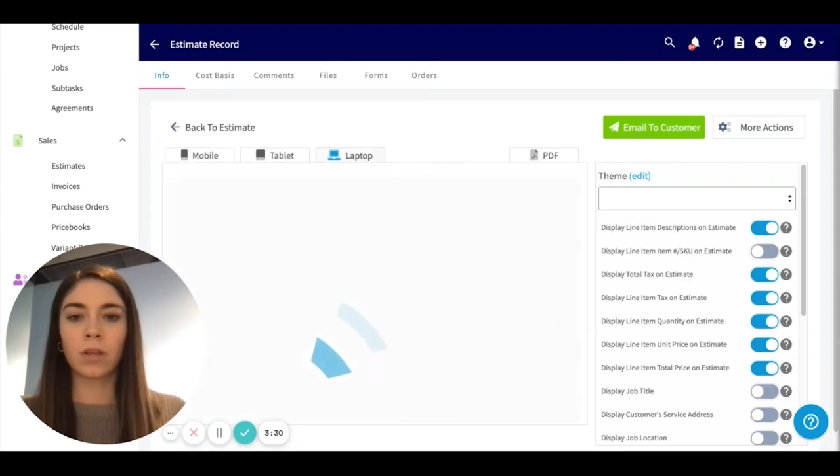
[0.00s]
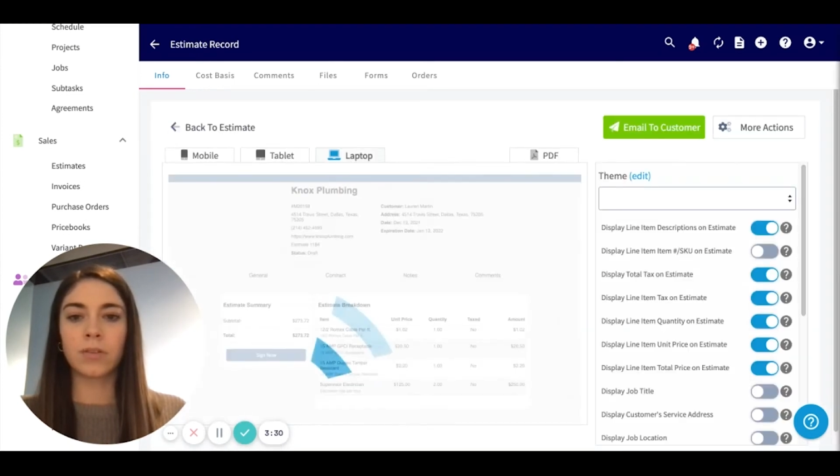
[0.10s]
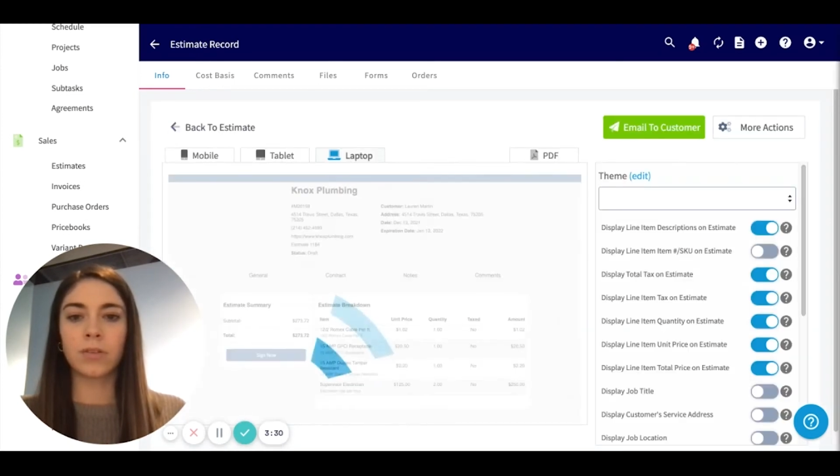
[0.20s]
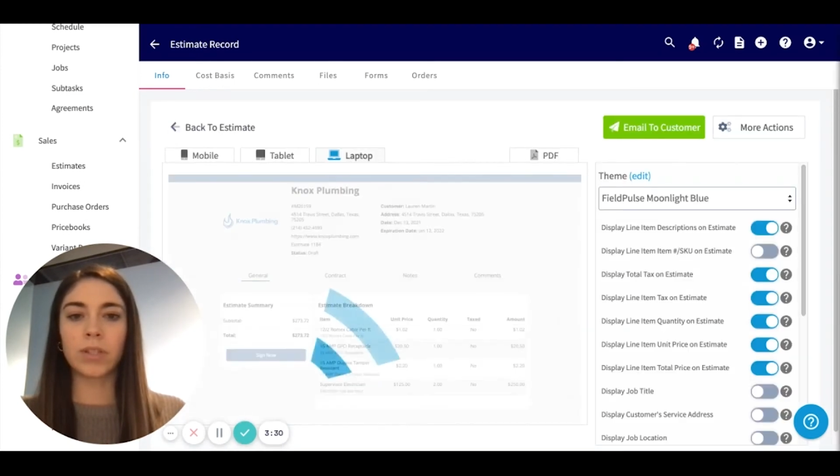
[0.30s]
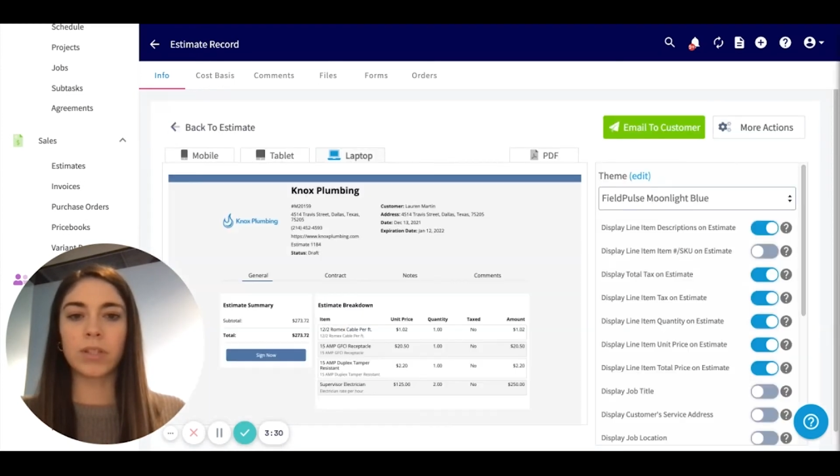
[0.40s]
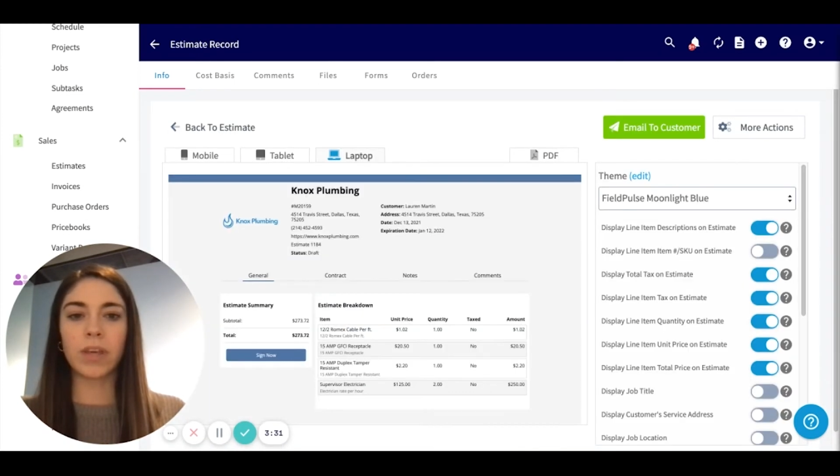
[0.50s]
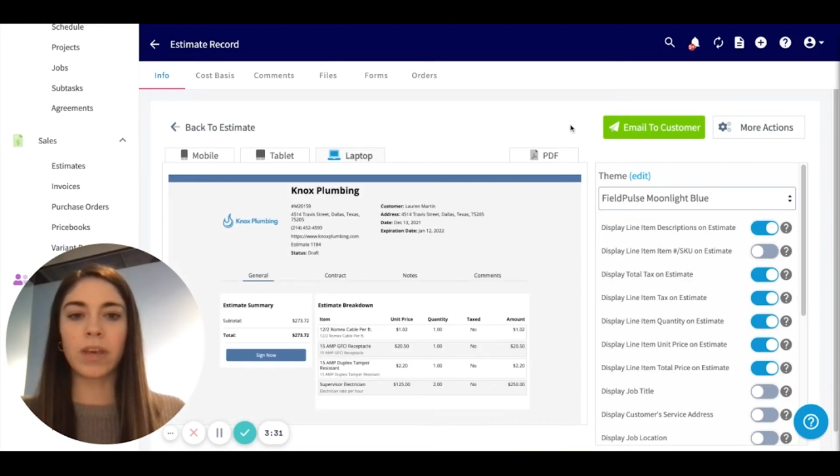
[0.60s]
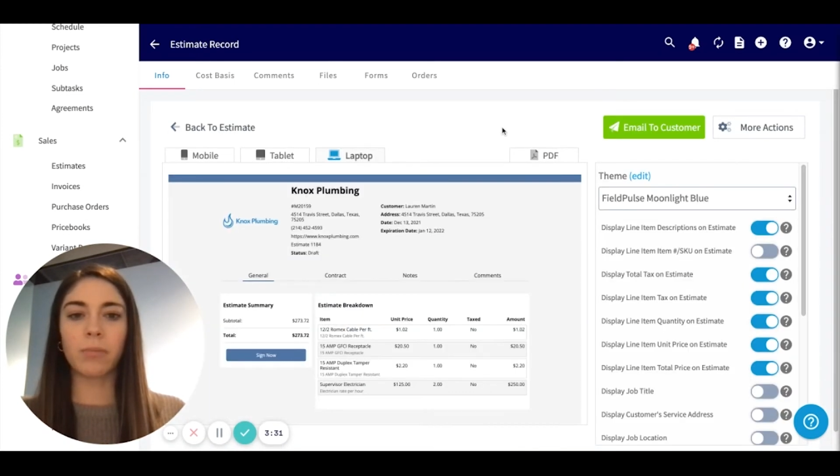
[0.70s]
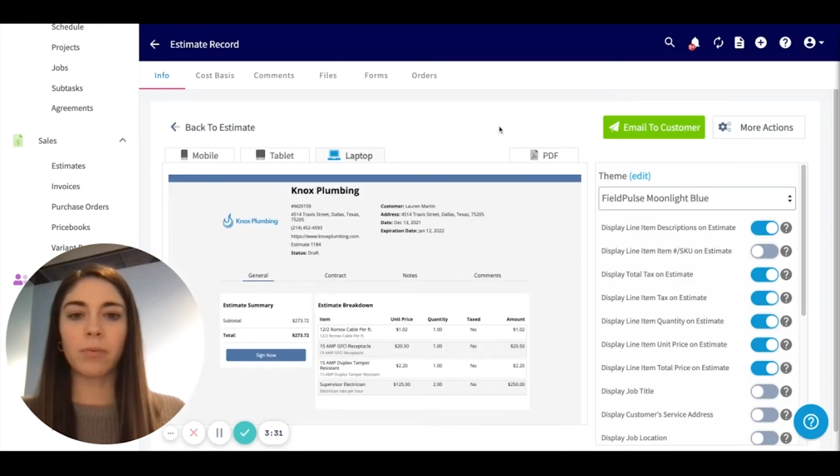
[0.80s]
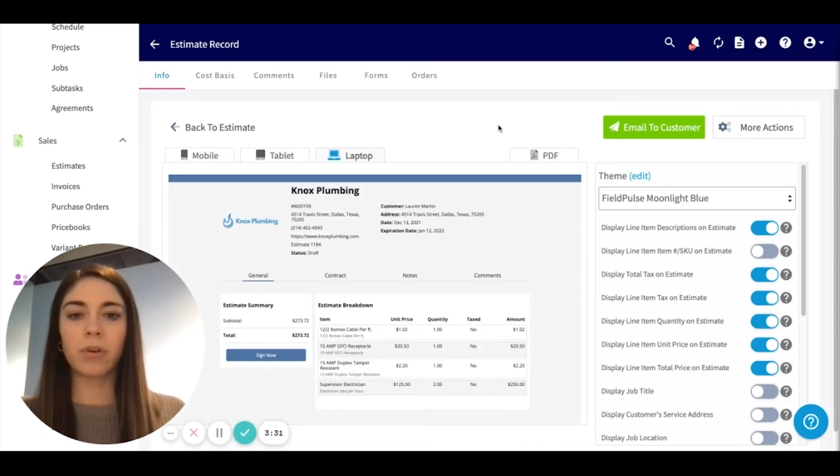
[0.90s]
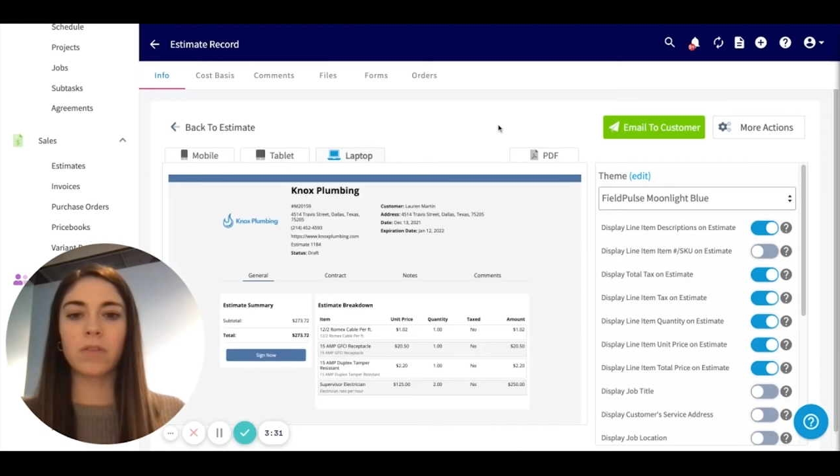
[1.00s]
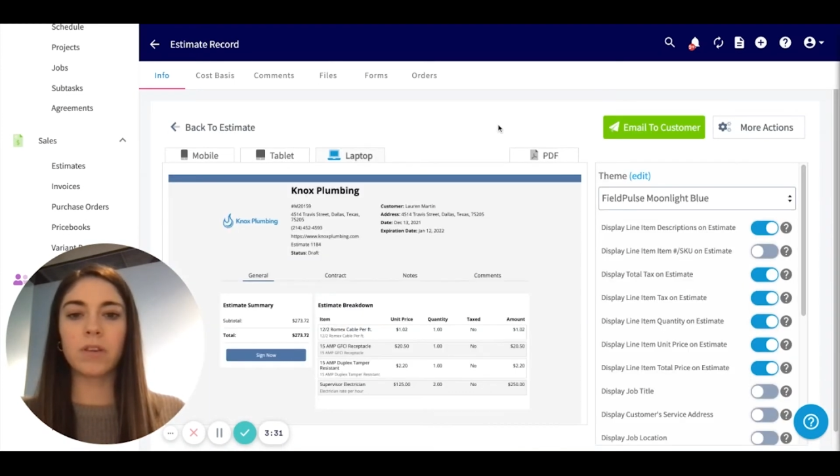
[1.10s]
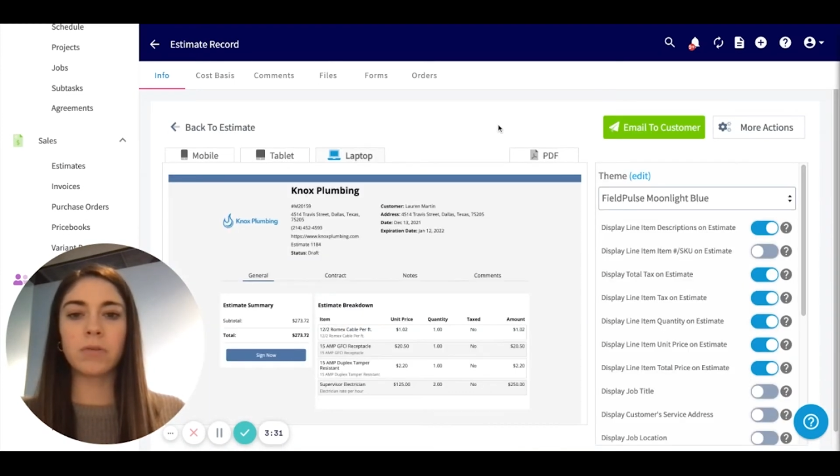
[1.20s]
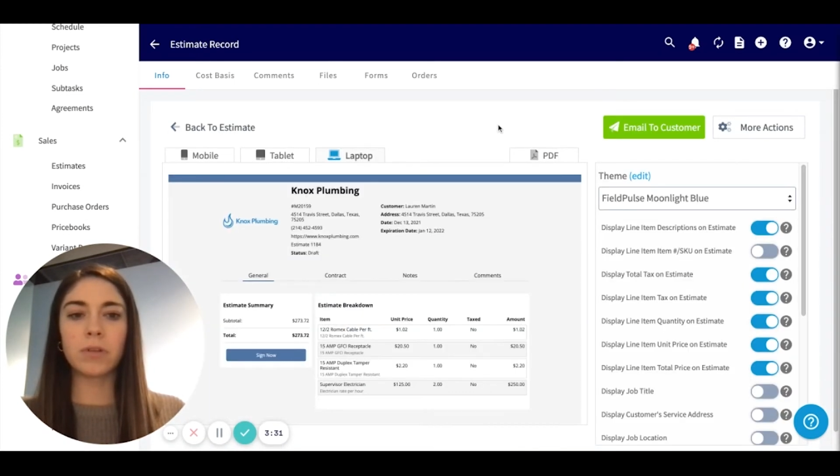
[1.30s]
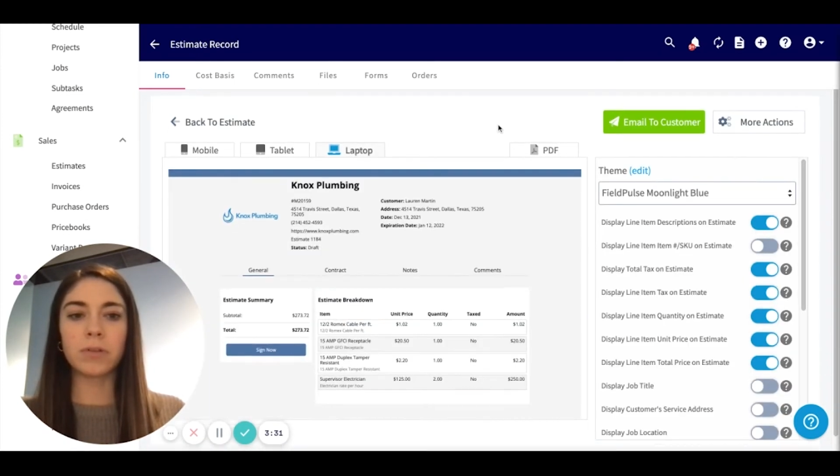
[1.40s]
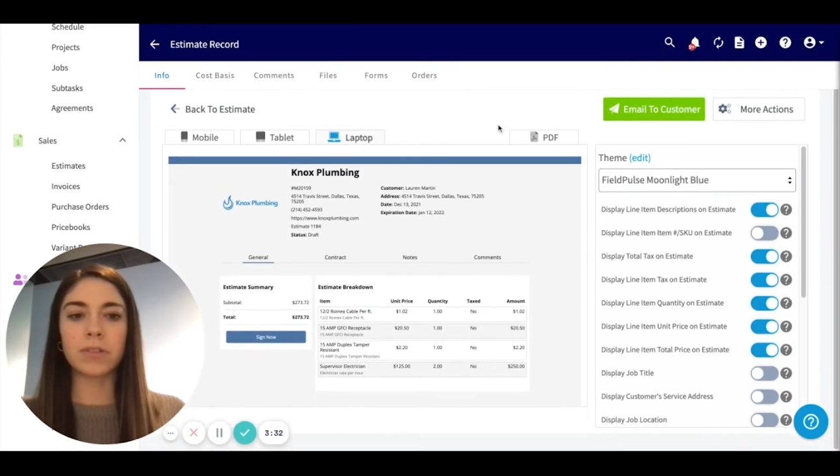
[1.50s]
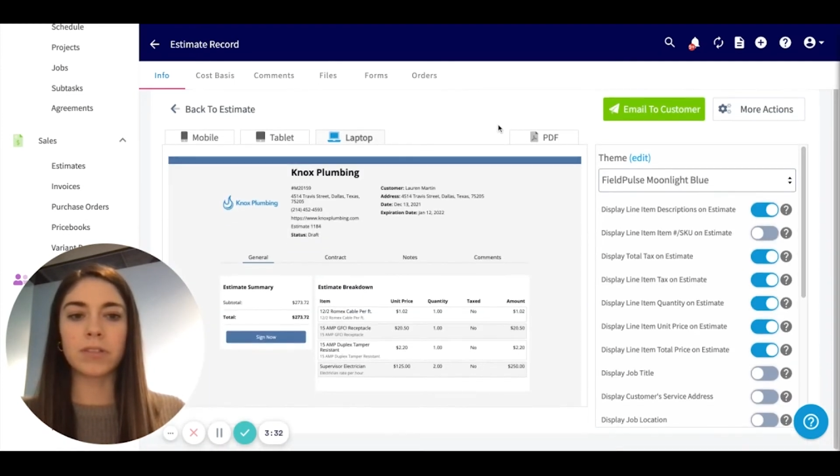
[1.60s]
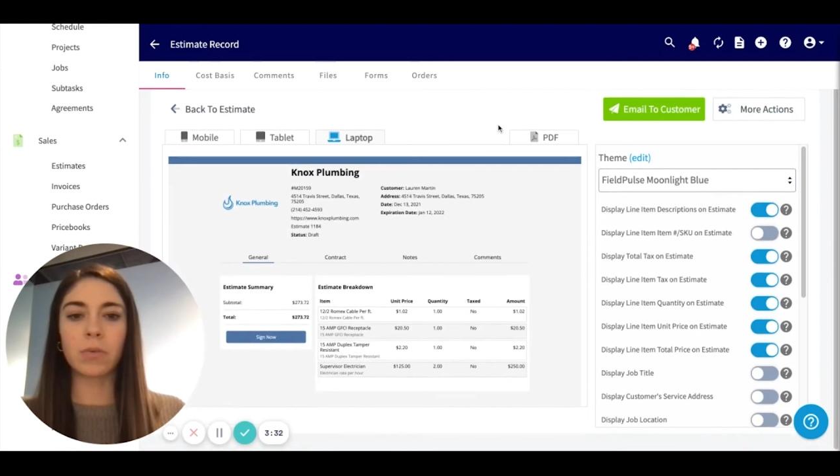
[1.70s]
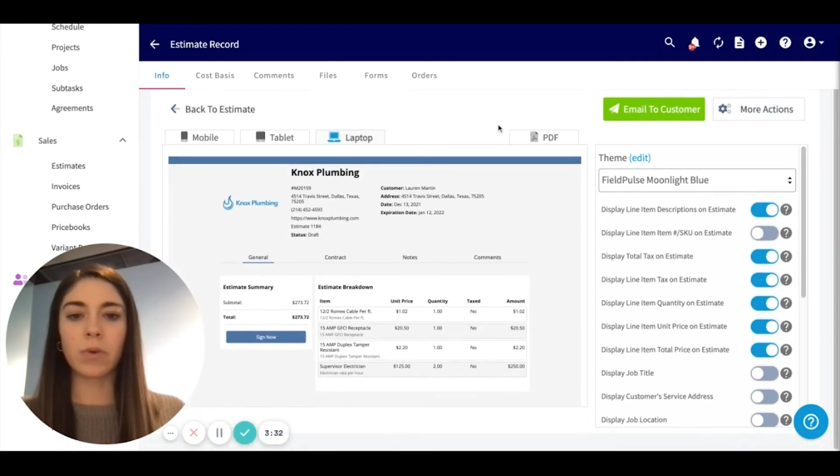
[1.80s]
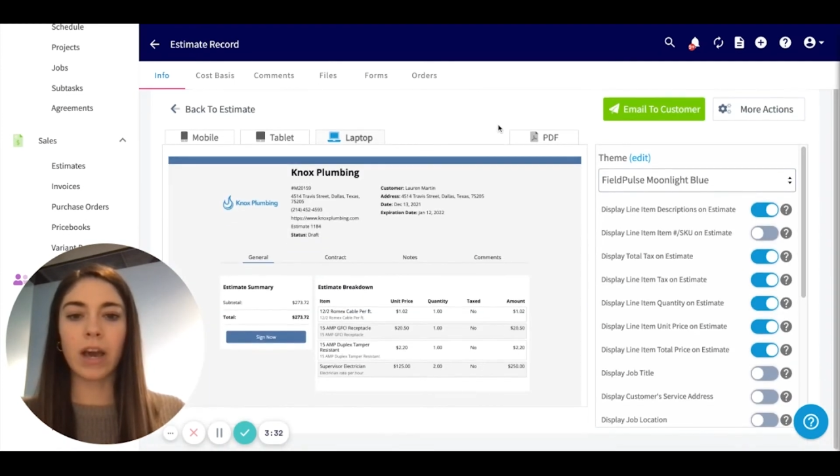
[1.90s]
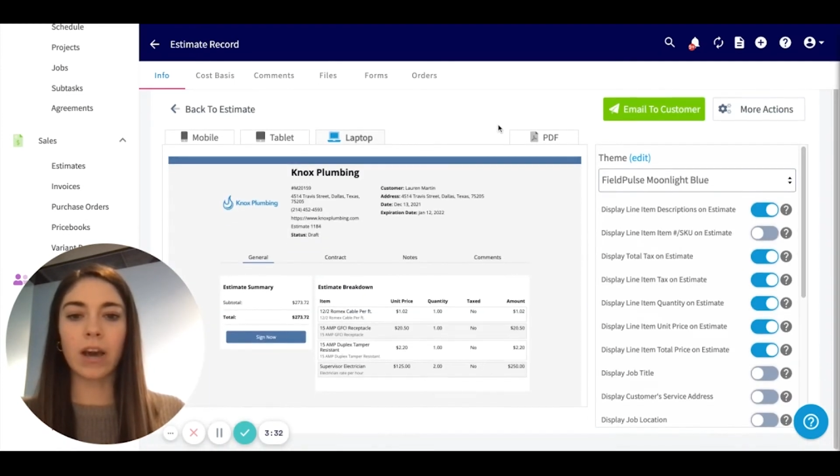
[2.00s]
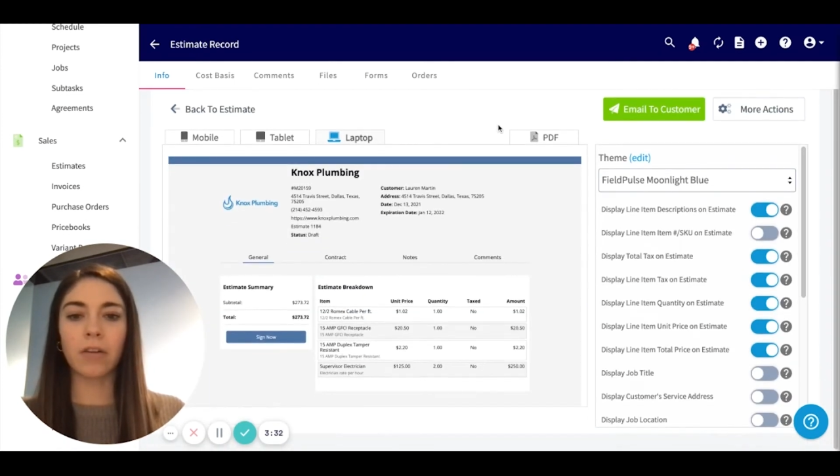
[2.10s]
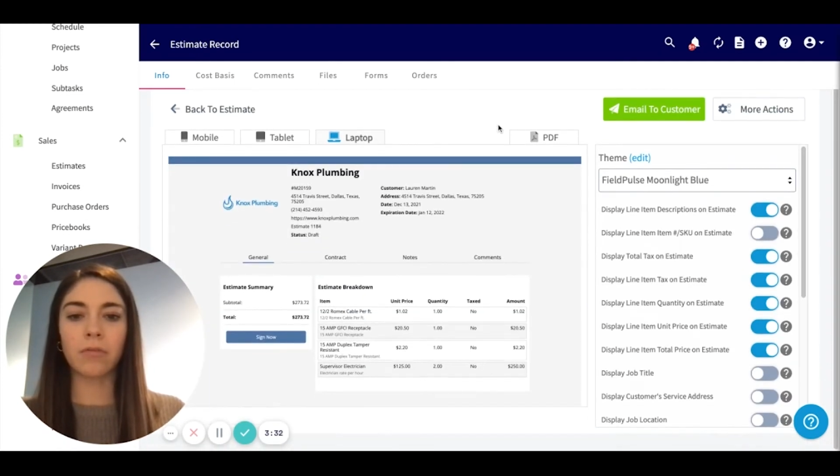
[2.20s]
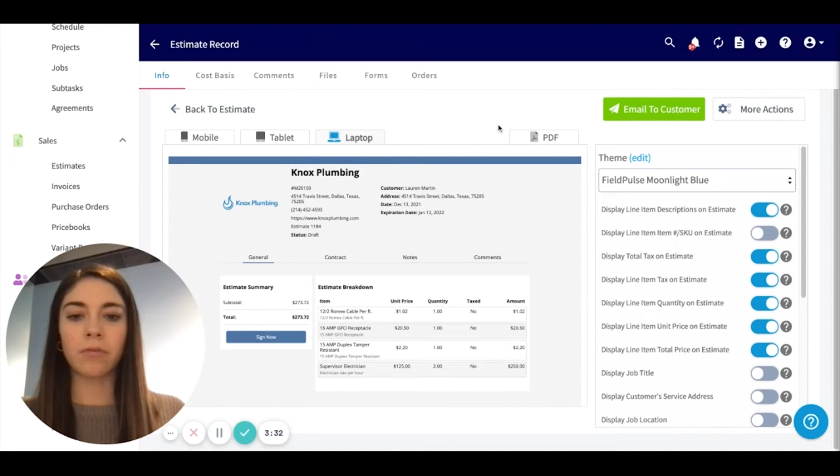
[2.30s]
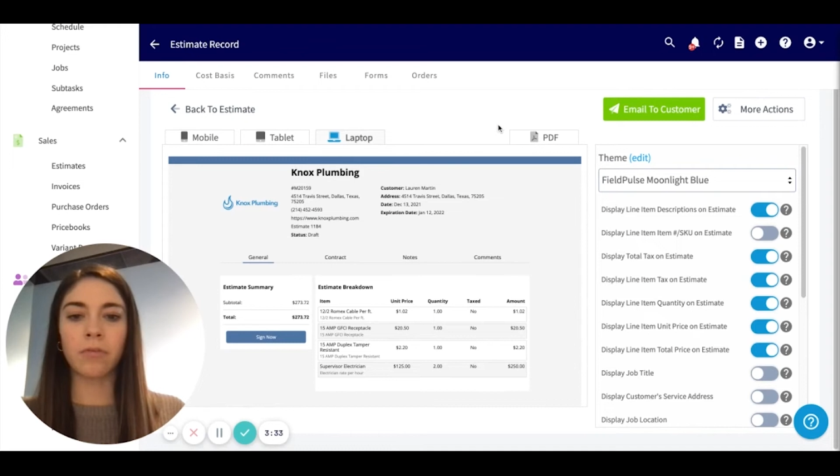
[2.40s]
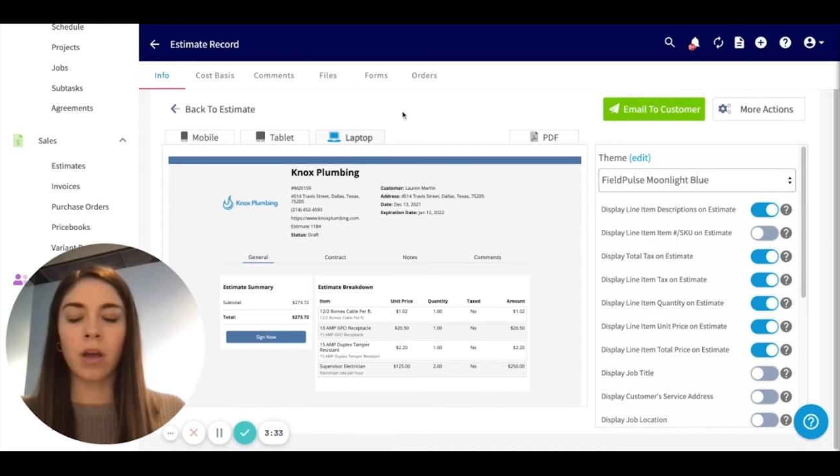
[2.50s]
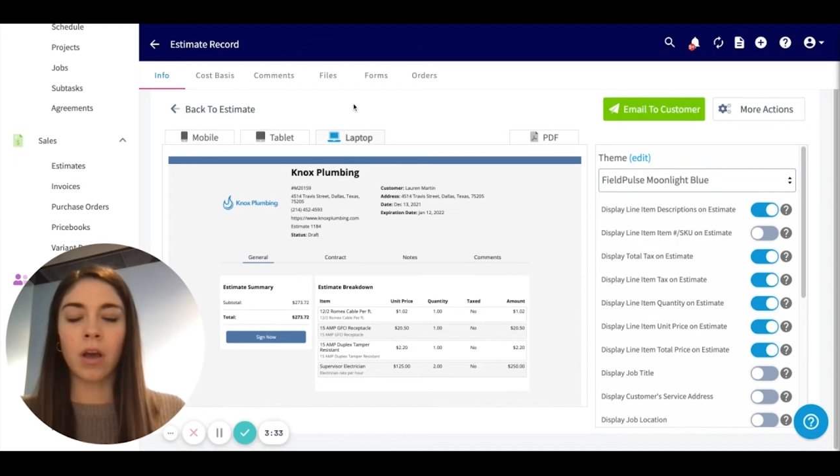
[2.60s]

So once we hit preview, you'll see we have